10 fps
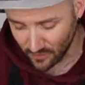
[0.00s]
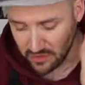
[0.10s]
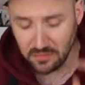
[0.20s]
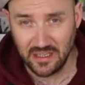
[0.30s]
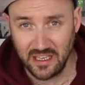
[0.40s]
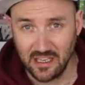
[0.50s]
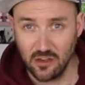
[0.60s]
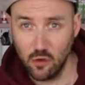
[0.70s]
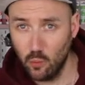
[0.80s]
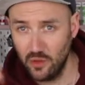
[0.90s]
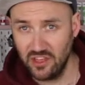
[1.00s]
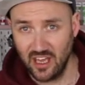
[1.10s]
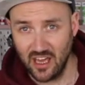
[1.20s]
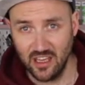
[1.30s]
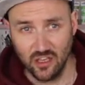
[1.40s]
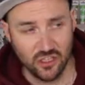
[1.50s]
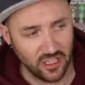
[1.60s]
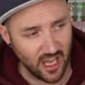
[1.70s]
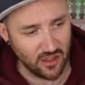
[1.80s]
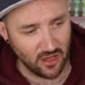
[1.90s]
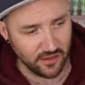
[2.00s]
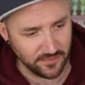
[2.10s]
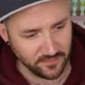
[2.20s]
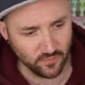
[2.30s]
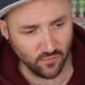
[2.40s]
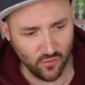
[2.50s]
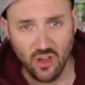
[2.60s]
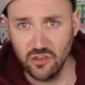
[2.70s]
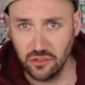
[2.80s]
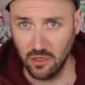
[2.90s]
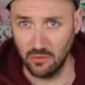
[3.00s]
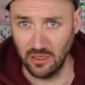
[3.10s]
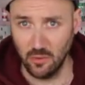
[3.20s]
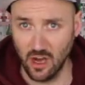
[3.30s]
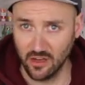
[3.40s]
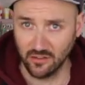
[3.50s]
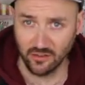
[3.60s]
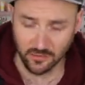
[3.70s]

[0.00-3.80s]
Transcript: the mini egg with the cake together totally works.